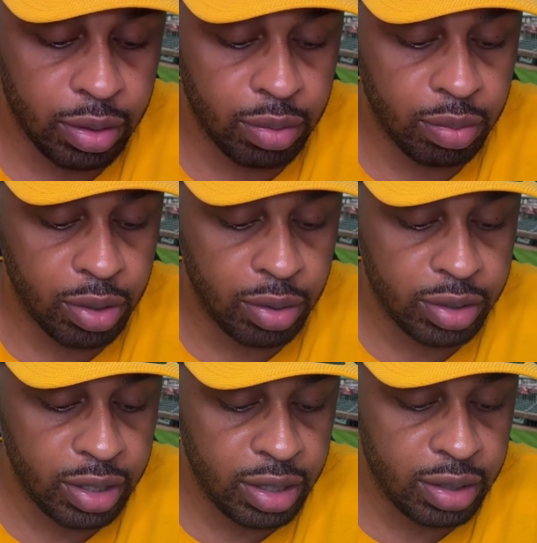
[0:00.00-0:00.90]
Paul
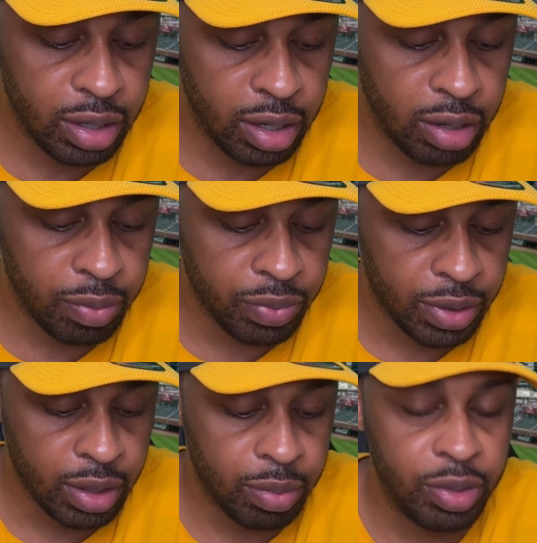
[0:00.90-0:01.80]
Skenes
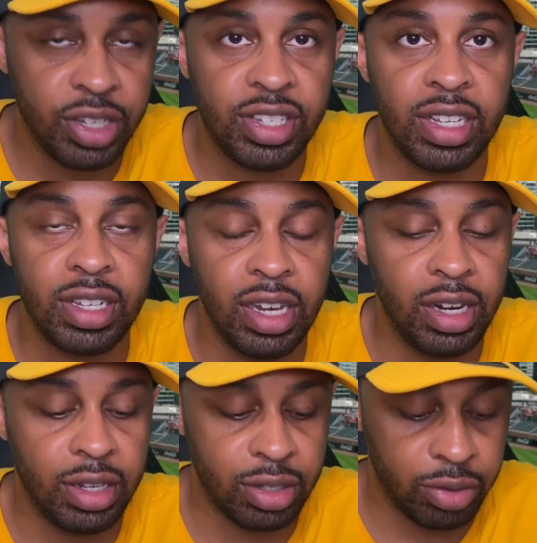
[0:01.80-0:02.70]
pitched 6
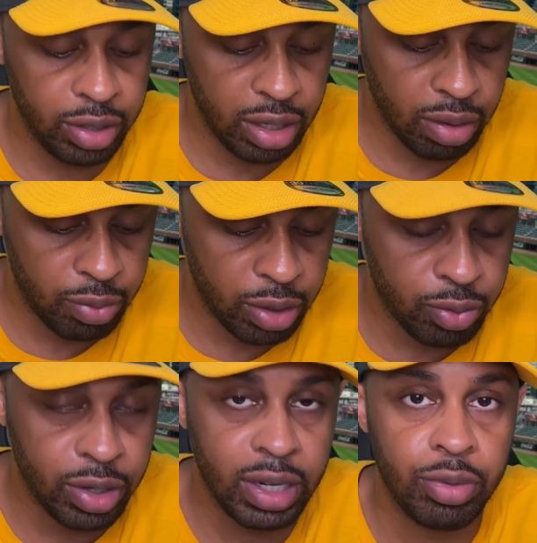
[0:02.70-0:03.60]
innings, only gave up 1
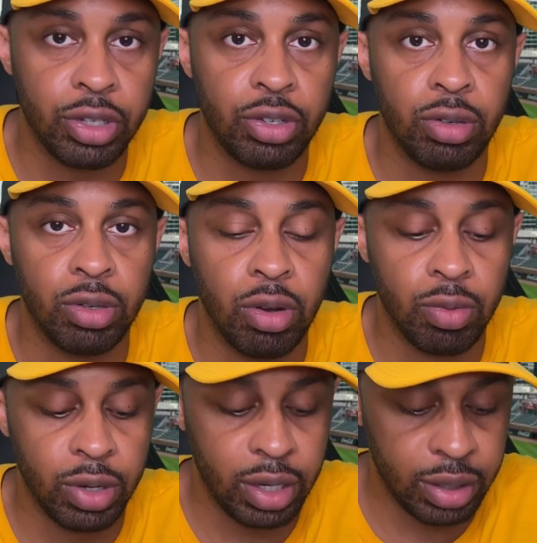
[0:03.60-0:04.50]
run. That was a solo home
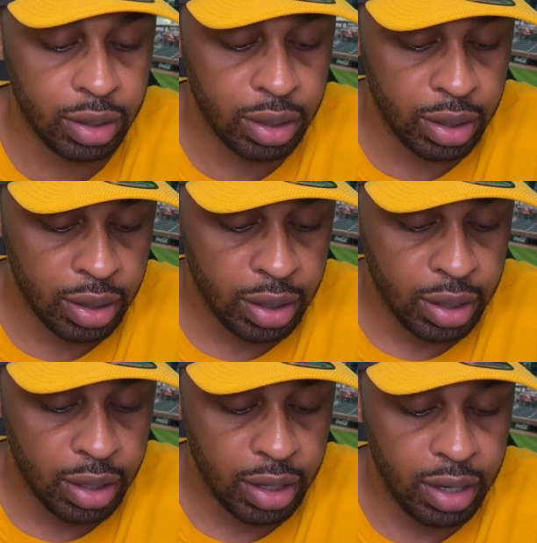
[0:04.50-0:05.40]
run.
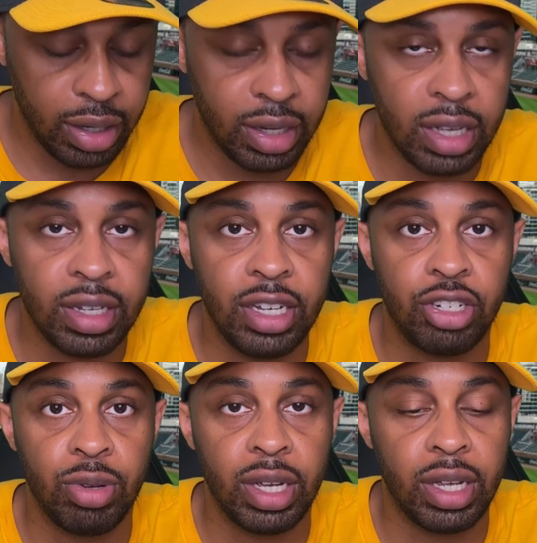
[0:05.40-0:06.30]
And he got 9
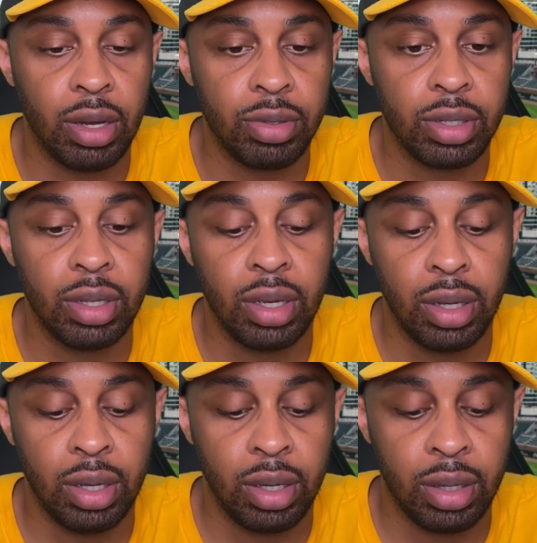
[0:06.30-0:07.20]
strikeouts.
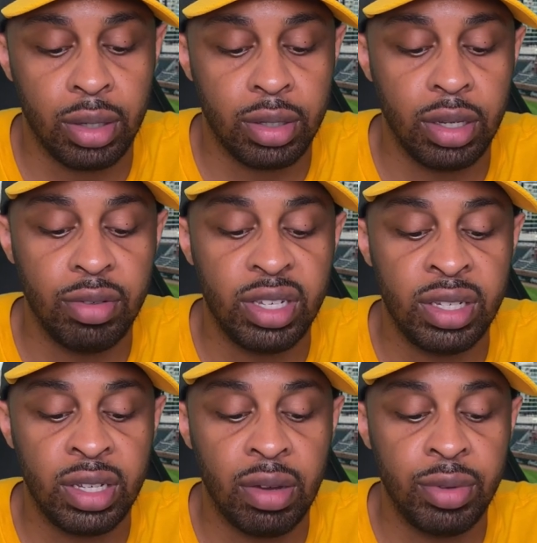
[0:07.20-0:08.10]
Because ever since
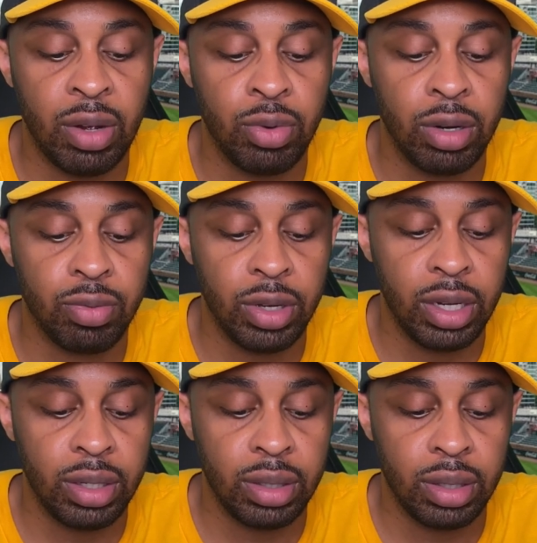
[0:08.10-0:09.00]
he got up that 1
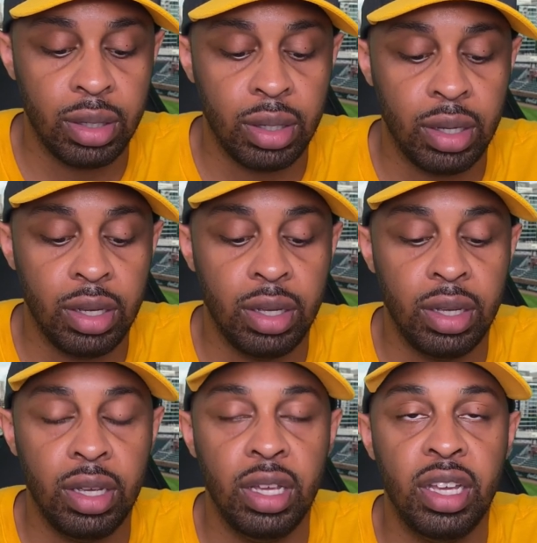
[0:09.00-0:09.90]
run,
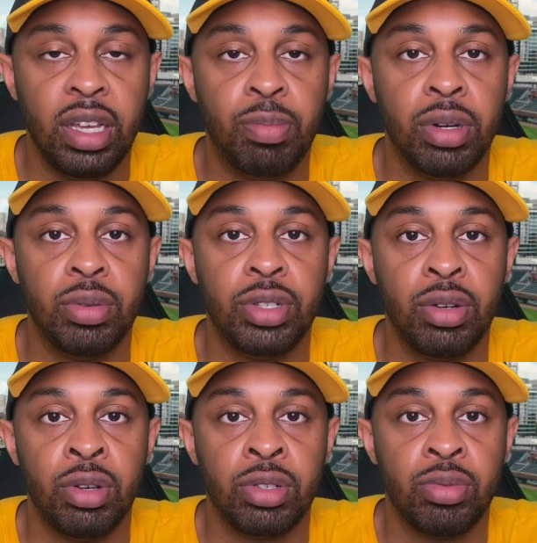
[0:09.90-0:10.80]
he put up
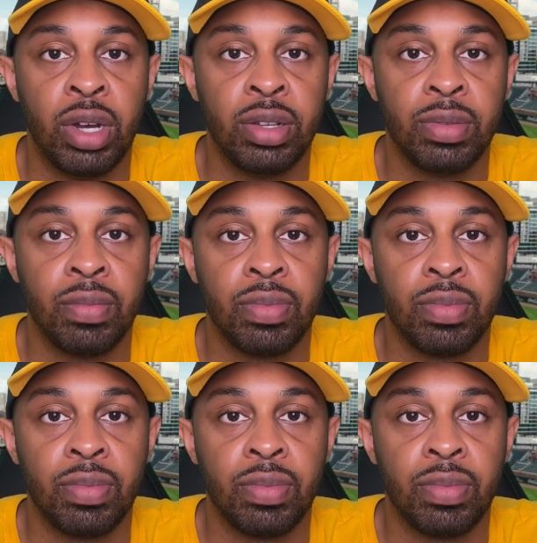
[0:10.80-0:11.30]
zeros throughout